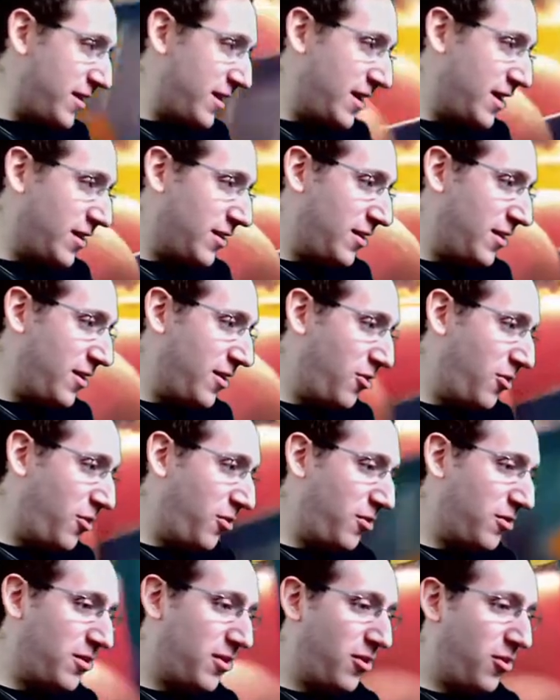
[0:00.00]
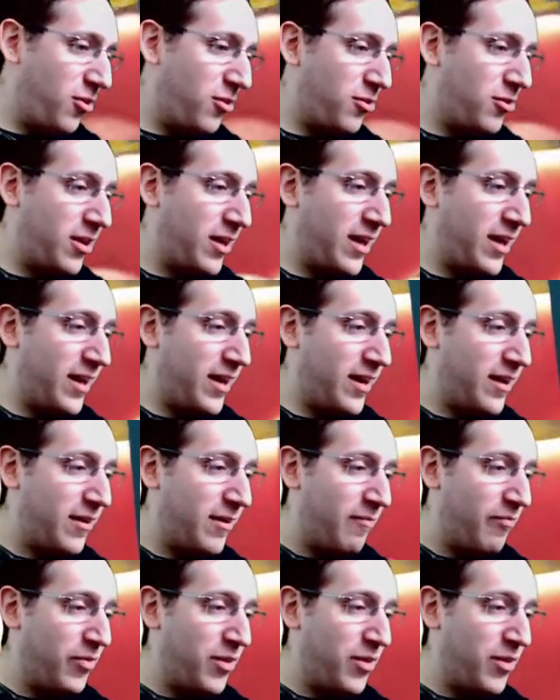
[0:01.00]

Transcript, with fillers: Yeah, a little, little, uh, a